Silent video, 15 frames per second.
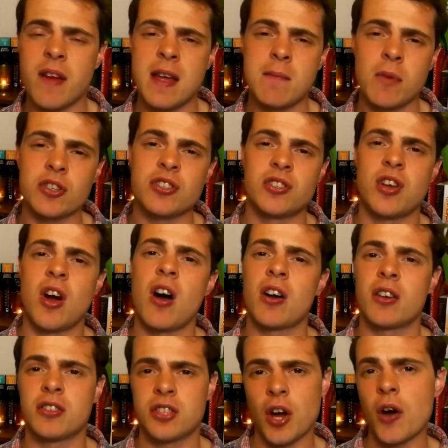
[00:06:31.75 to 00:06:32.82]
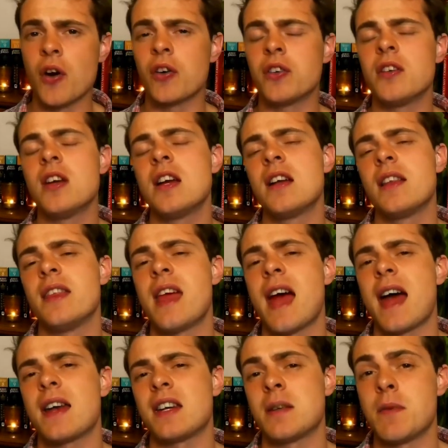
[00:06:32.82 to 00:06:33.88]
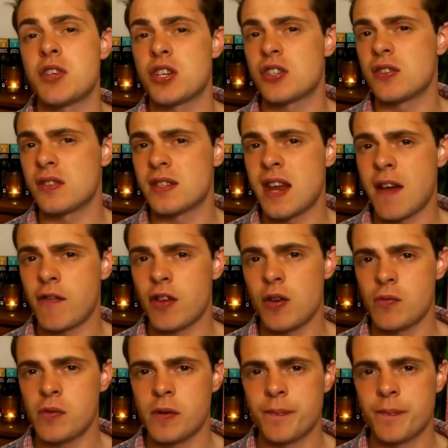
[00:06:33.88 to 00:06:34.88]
a much darker tone than The Magician's Nephew.